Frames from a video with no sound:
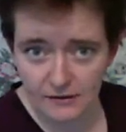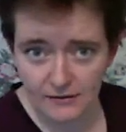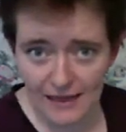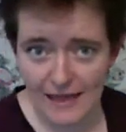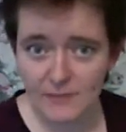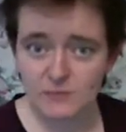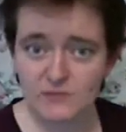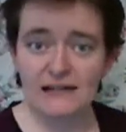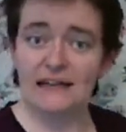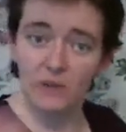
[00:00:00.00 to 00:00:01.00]
Okay, I'm
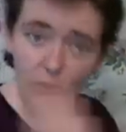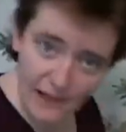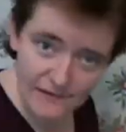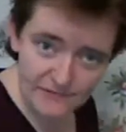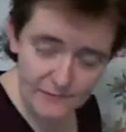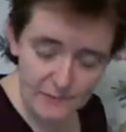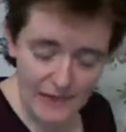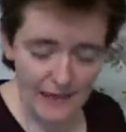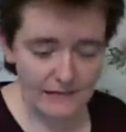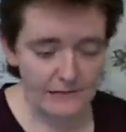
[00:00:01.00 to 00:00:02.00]
trying to get away from
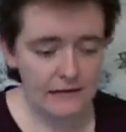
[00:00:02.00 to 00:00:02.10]
that.